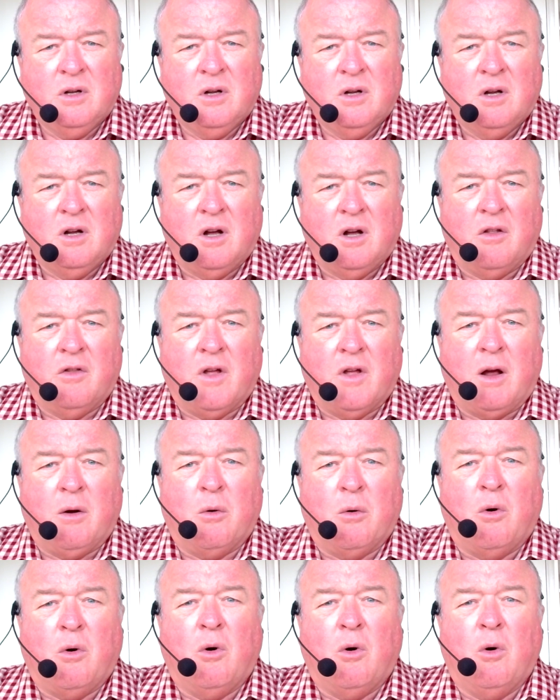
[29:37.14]
and they were
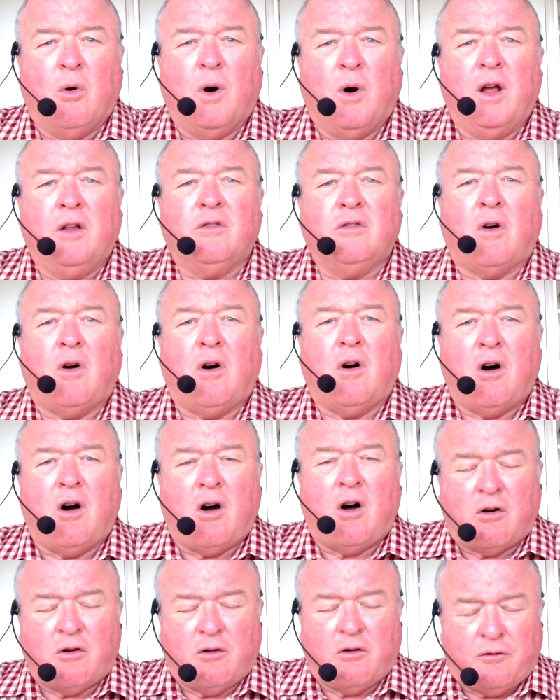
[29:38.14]
always
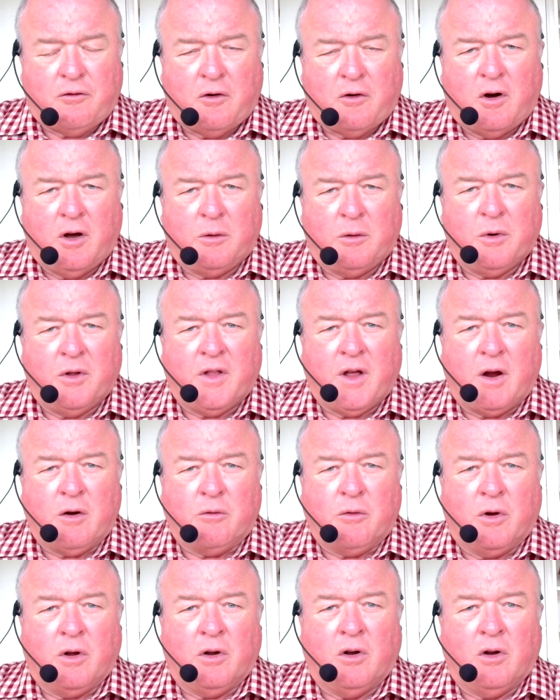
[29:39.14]
horrified when they
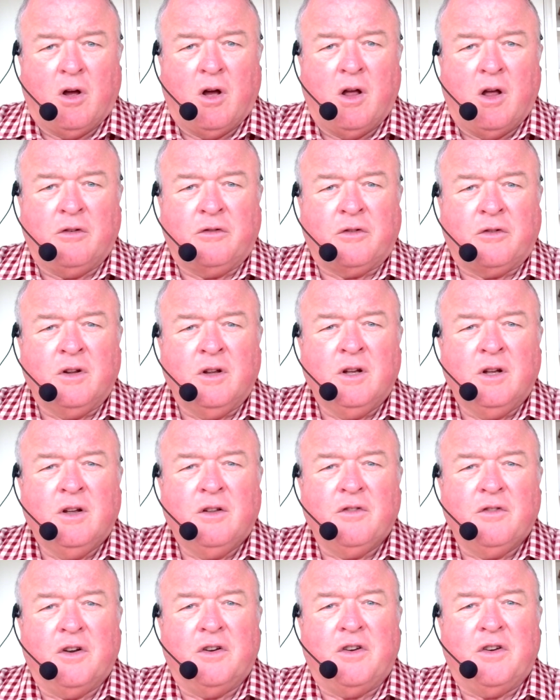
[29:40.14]
realised
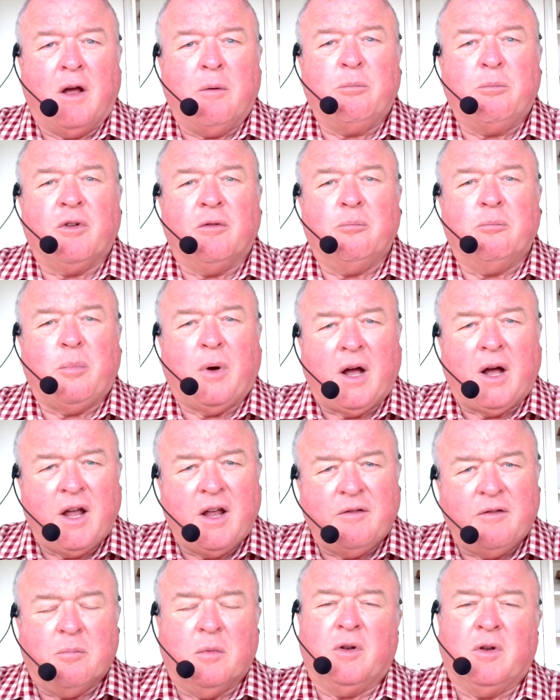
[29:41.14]
the depth of
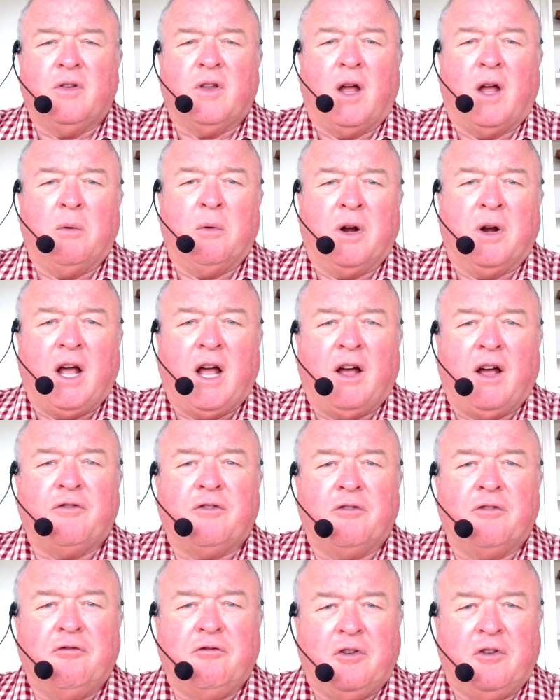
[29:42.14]
pavement they would have to
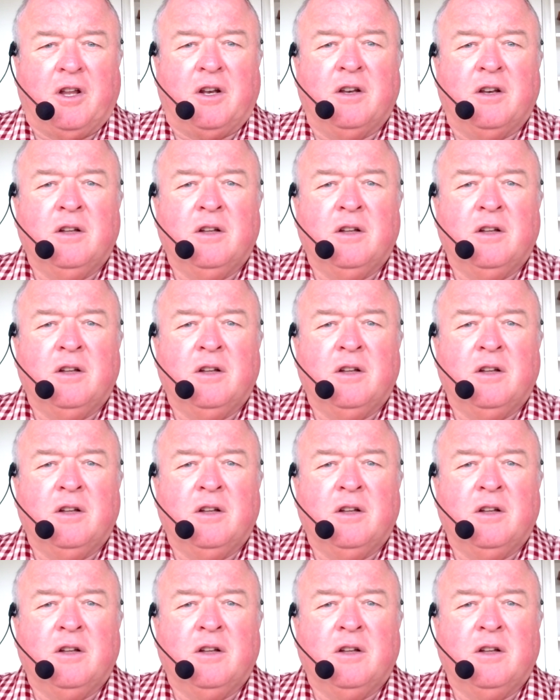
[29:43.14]
fit